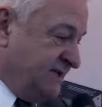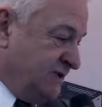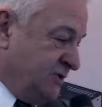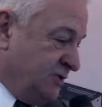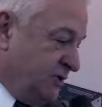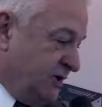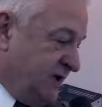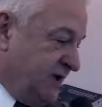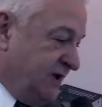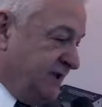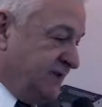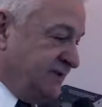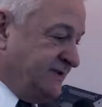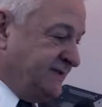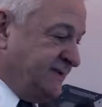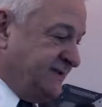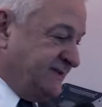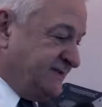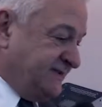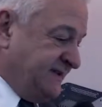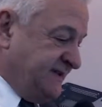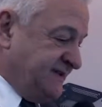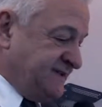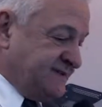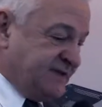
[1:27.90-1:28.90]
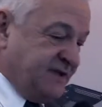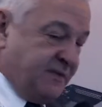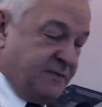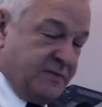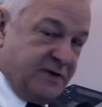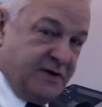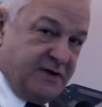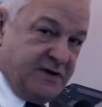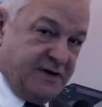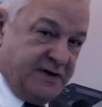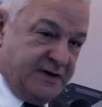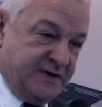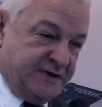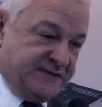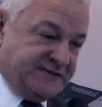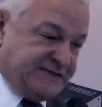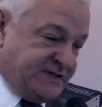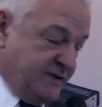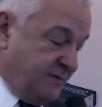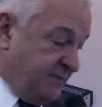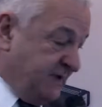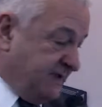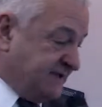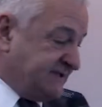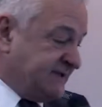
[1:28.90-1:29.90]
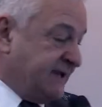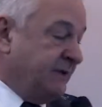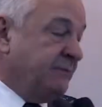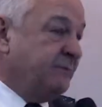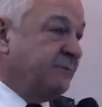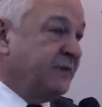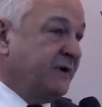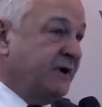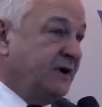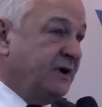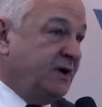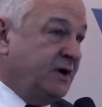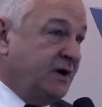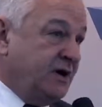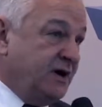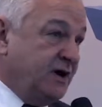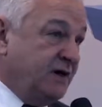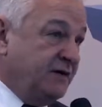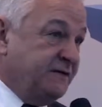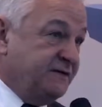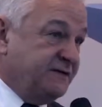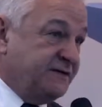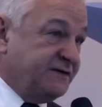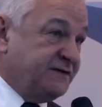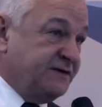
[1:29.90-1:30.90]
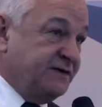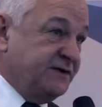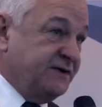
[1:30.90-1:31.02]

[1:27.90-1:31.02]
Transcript: Jürgen, this is some example of